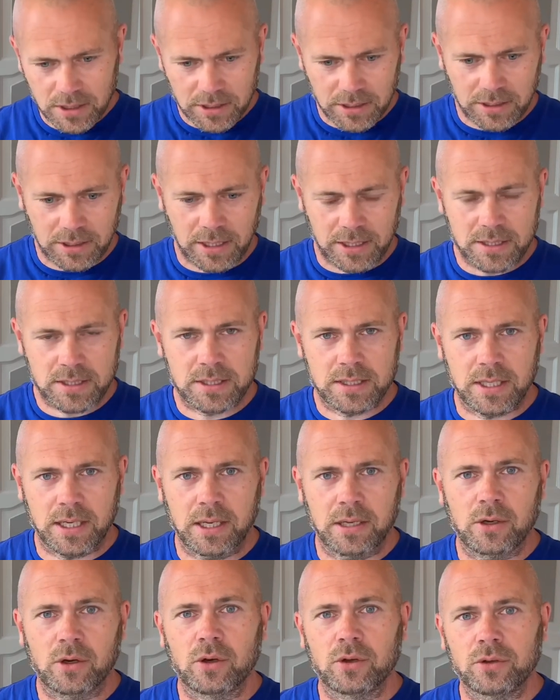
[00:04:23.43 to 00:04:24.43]
dead
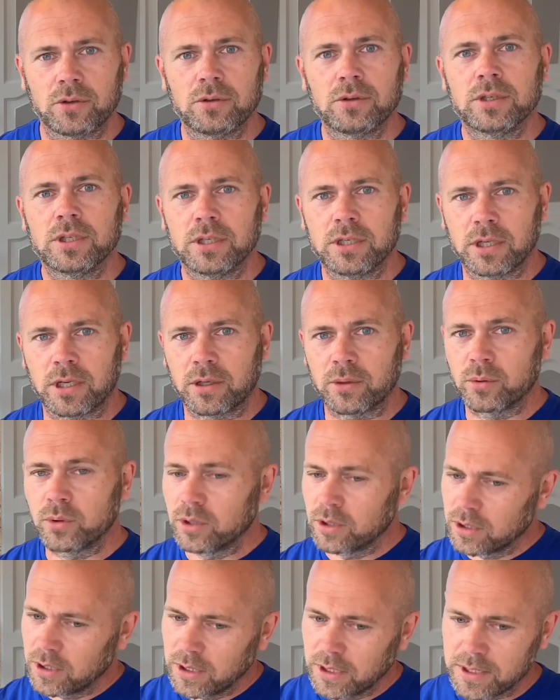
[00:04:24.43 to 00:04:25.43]
set on, you know,
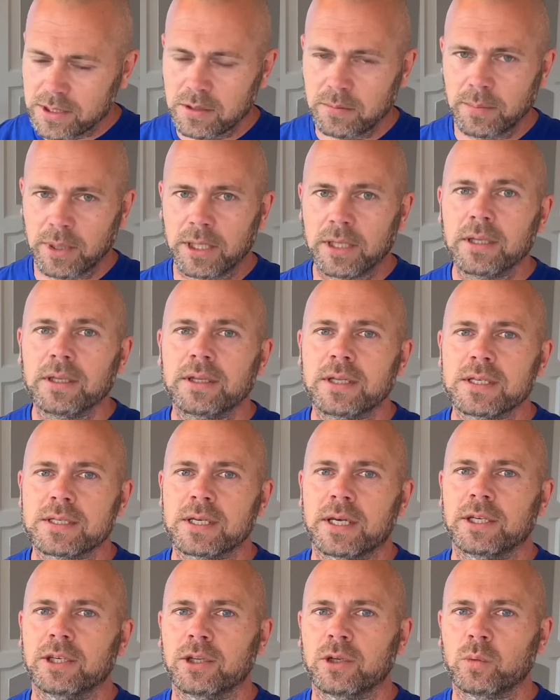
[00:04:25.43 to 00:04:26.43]
listen mate, this
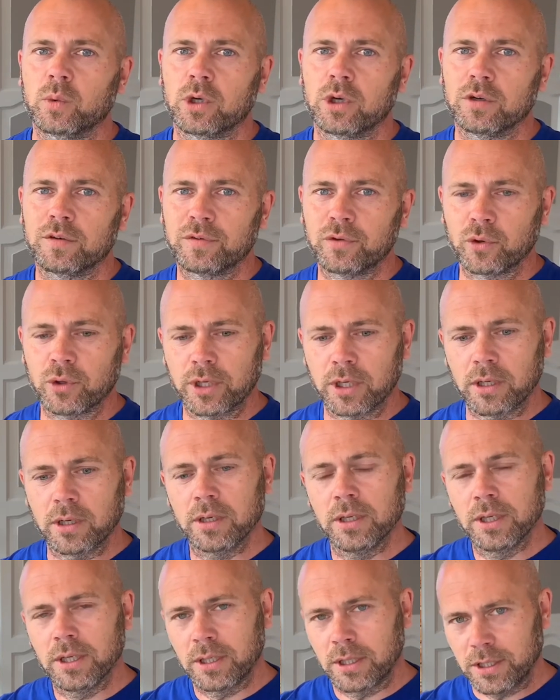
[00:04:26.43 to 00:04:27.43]
ain't gonna work for you,
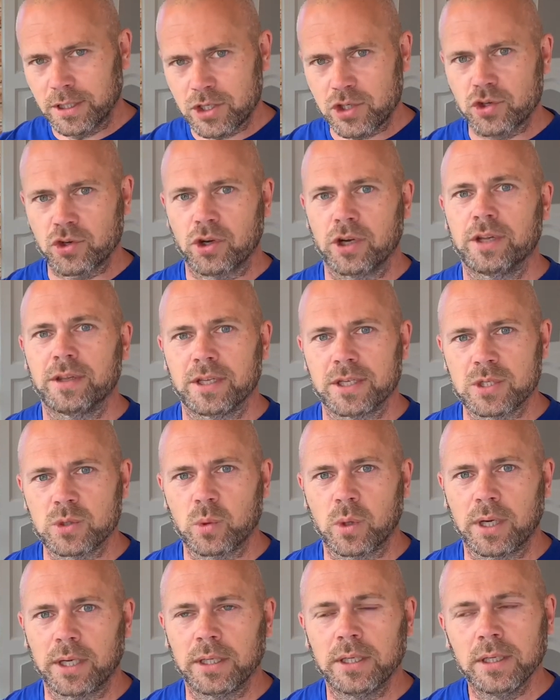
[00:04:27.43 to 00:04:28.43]
let's try it this
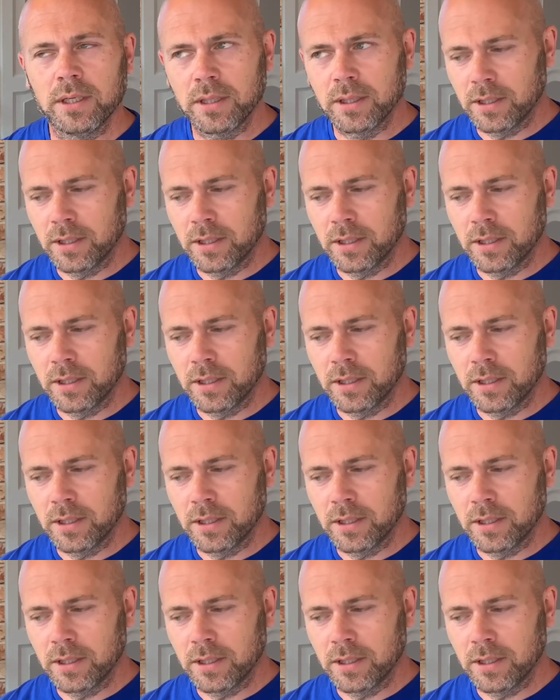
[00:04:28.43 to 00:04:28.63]
way.